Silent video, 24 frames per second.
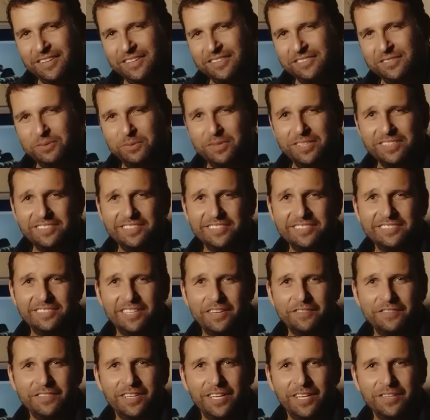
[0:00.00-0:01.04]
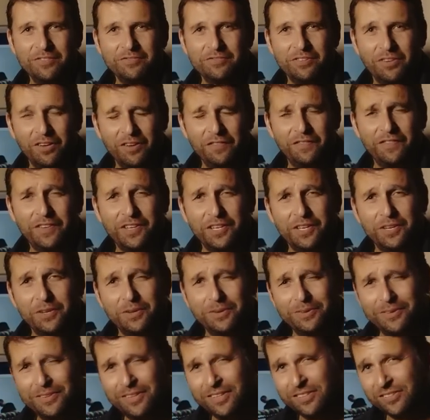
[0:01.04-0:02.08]
So what does the 700 offer
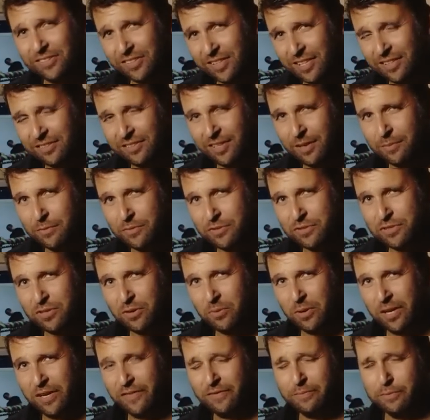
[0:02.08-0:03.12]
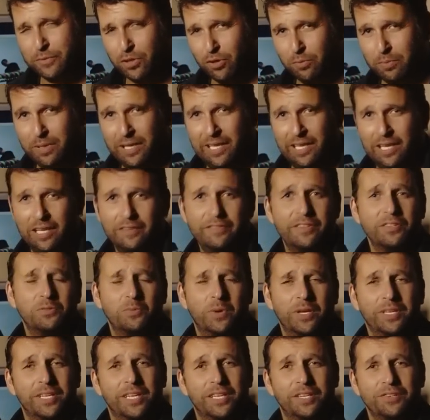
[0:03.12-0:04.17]
you that's going to tempt you away from your beloved
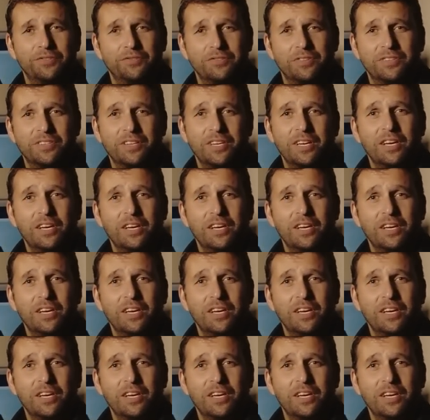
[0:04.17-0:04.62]
100?